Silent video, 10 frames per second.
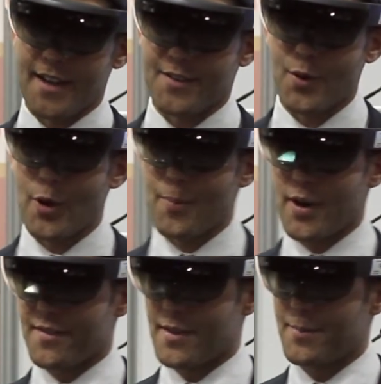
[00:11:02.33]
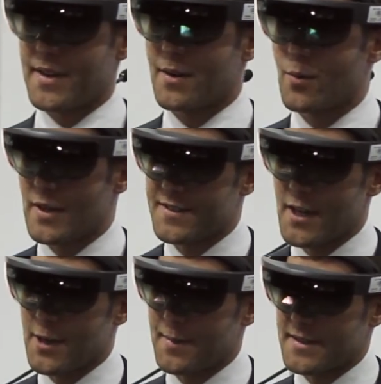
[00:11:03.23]
uh, toy part of it, but let's
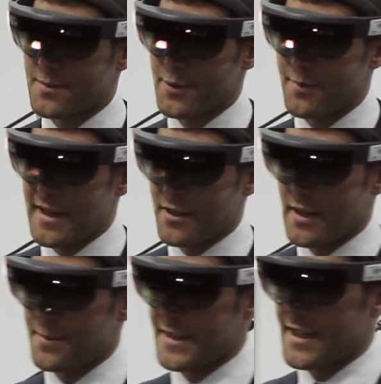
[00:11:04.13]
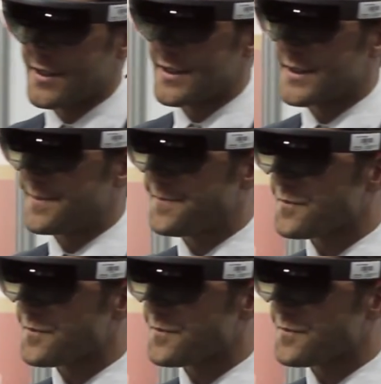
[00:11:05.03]
talk about some real medical applications.